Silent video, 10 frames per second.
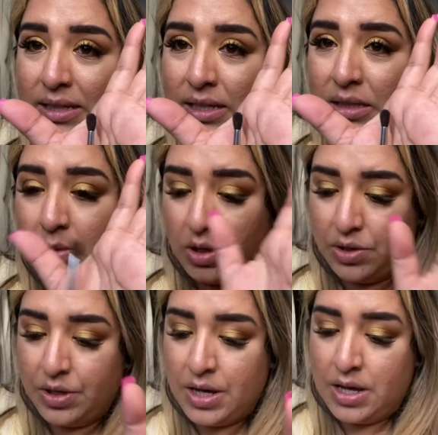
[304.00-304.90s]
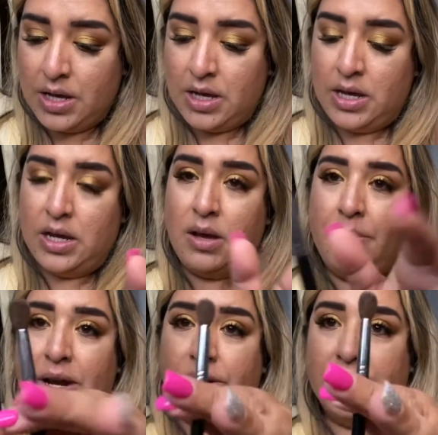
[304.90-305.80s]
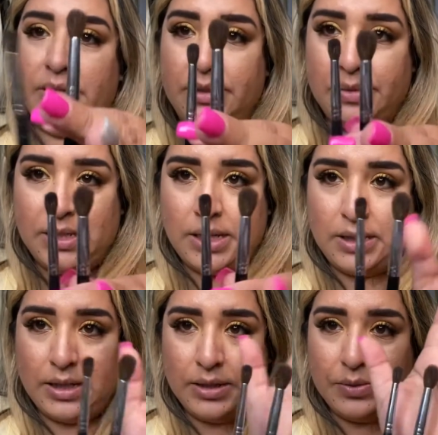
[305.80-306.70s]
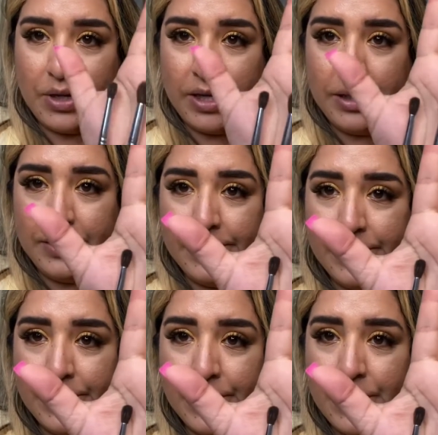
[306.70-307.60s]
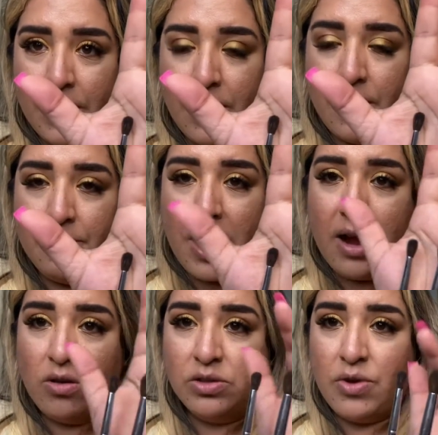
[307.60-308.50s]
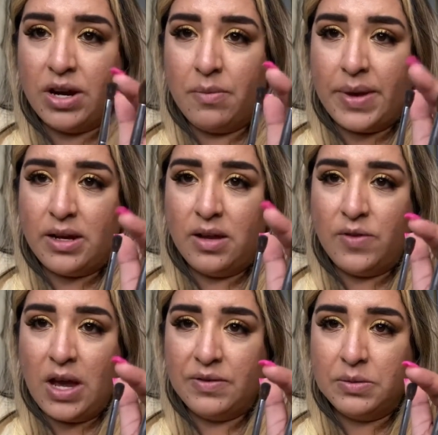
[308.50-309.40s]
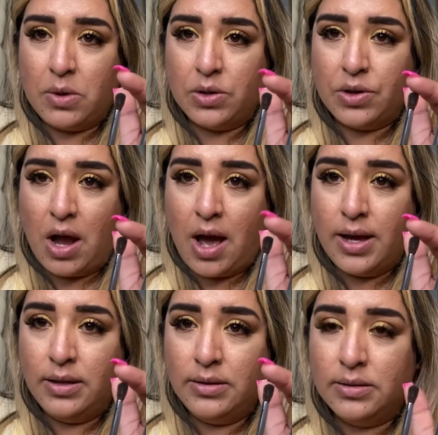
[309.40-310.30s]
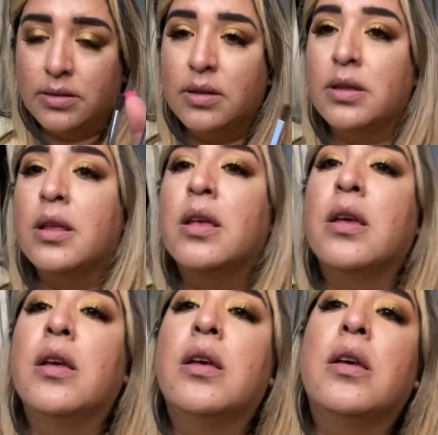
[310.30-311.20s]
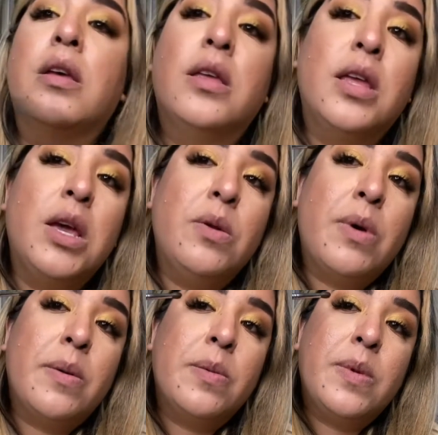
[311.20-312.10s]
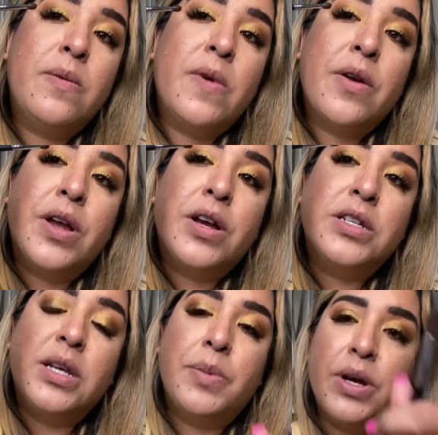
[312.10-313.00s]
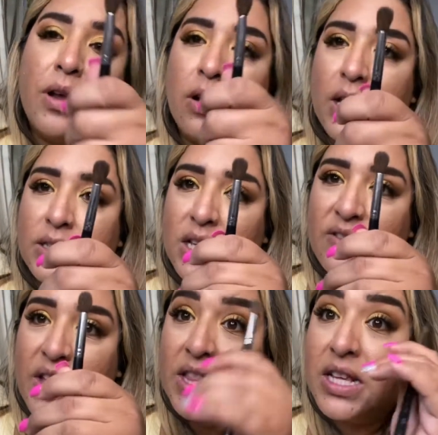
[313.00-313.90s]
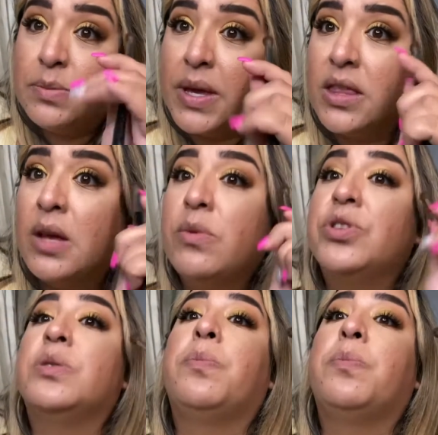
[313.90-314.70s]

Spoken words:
a smaller compared to something like this, right? I also recommend it if you have smaller eyes. It would probably be very good to put on instead of like this big thing would just